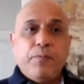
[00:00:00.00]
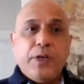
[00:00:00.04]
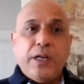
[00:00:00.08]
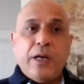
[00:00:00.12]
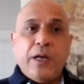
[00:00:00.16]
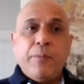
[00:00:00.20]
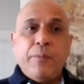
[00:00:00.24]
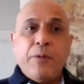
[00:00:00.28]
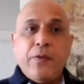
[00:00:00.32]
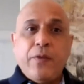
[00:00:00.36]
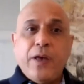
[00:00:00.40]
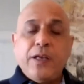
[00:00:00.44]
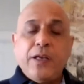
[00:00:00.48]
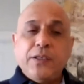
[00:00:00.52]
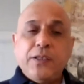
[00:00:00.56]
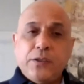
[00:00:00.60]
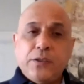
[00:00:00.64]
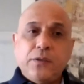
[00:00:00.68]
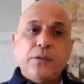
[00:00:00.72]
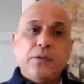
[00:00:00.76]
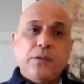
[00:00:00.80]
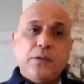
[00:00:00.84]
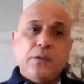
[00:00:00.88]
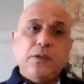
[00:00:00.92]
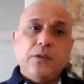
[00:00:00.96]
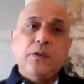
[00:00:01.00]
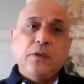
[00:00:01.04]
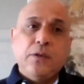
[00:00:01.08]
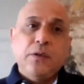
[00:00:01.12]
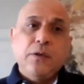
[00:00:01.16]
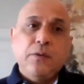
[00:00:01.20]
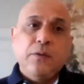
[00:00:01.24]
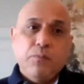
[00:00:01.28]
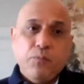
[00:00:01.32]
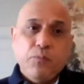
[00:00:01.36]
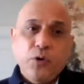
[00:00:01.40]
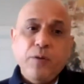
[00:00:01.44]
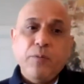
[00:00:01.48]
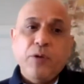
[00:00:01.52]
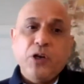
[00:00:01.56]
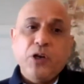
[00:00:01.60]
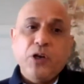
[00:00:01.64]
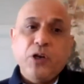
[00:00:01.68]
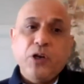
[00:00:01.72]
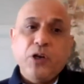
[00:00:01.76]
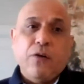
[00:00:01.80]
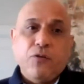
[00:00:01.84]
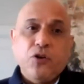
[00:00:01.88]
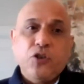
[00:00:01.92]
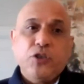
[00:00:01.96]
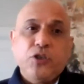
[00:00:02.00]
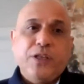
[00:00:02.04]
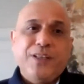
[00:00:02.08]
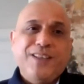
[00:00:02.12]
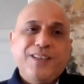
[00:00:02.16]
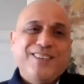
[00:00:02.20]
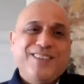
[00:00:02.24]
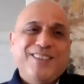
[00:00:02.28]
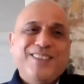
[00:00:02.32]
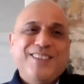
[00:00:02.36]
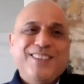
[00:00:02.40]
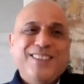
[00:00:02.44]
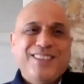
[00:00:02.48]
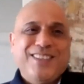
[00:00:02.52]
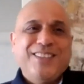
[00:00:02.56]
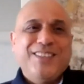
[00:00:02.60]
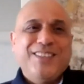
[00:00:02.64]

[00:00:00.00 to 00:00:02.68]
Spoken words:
But I mean, that's pretty much covers it.